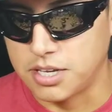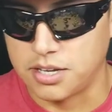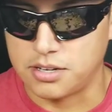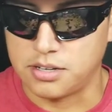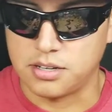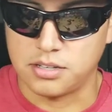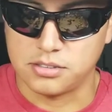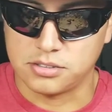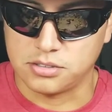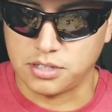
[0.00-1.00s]
And
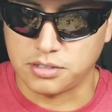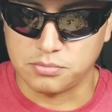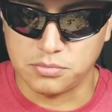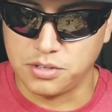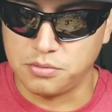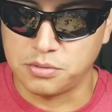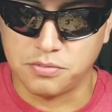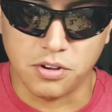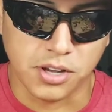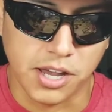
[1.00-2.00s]
so, like, even with the
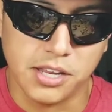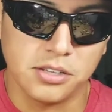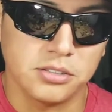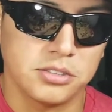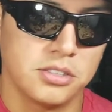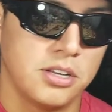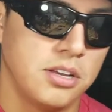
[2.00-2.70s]
volcanoes